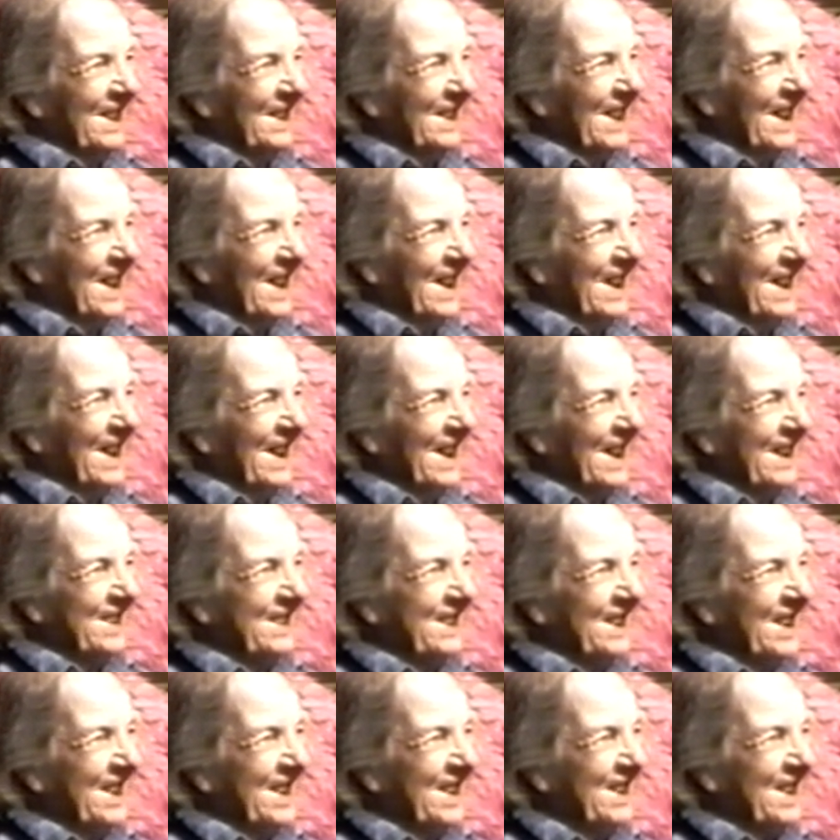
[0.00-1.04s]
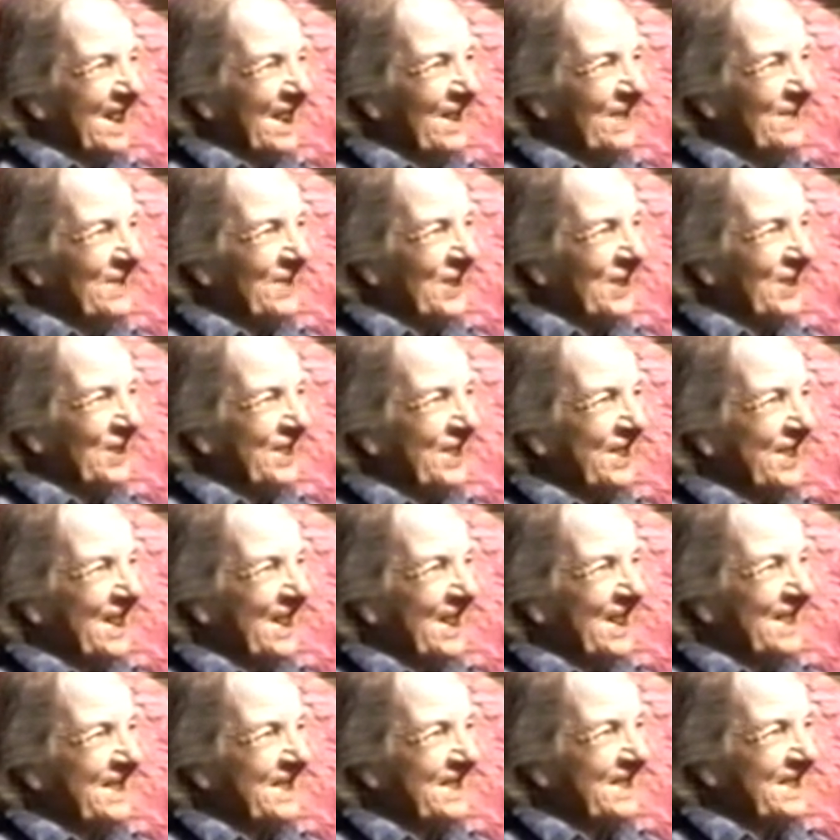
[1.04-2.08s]
I think them little
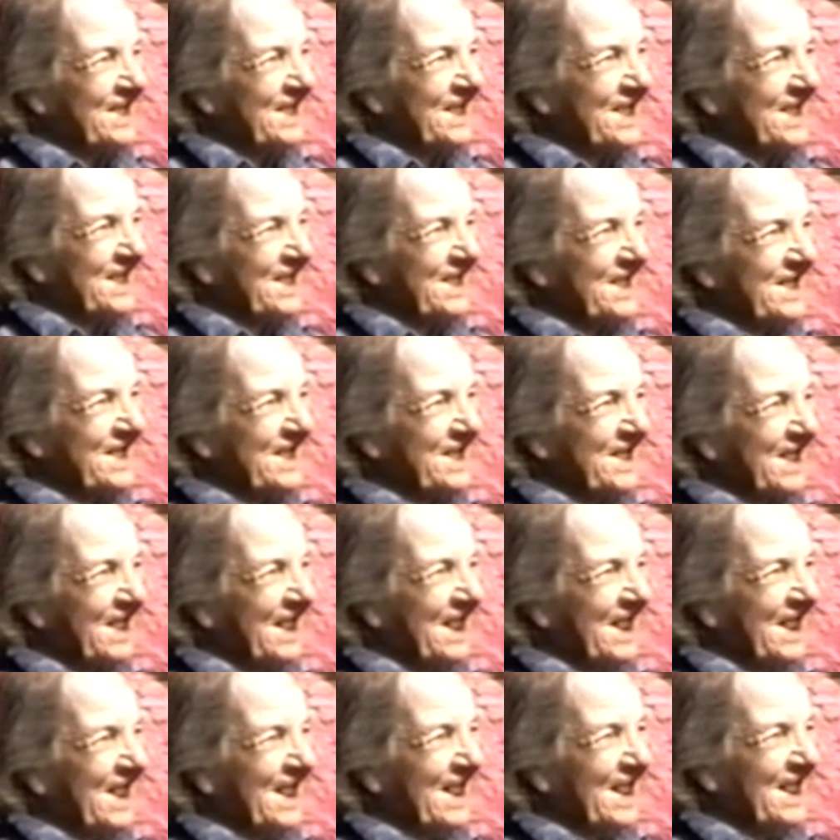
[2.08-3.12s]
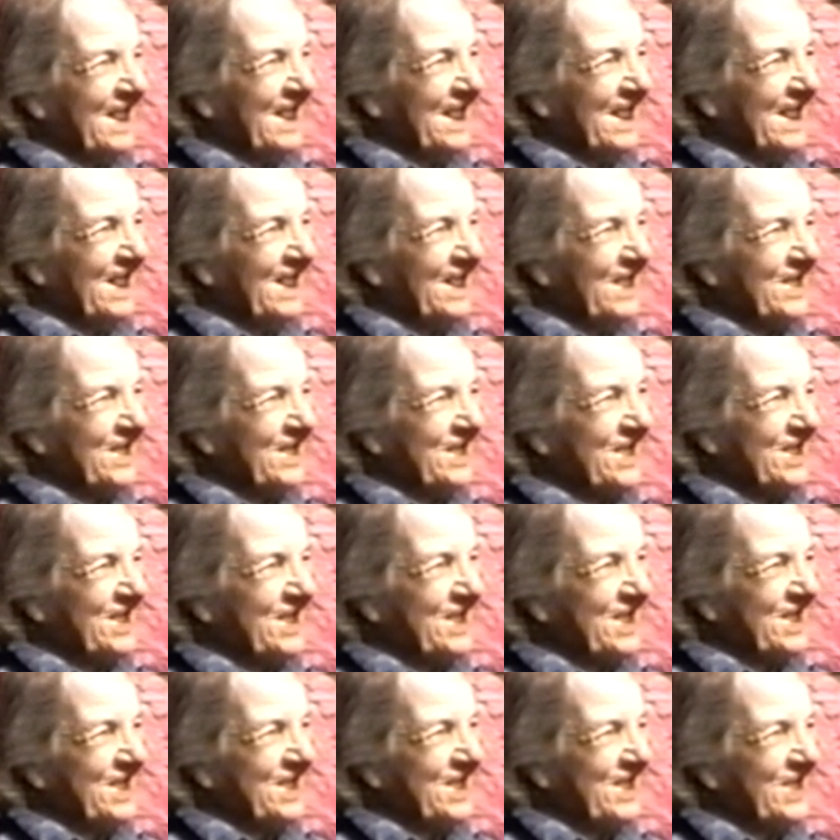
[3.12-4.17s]
things can sing. It looks
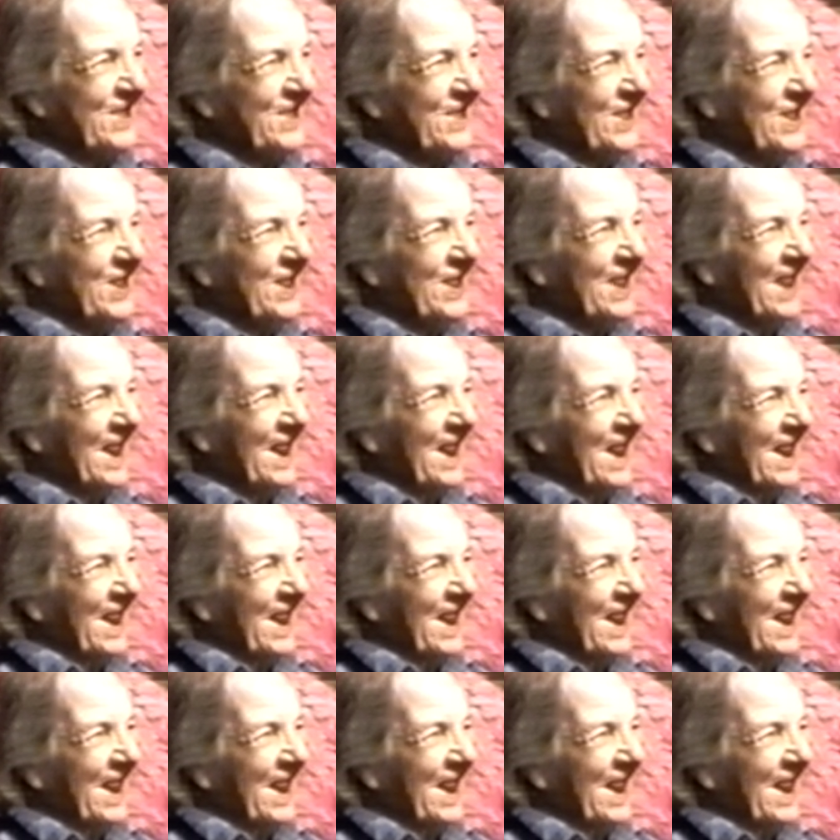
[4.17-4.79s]
so sweet.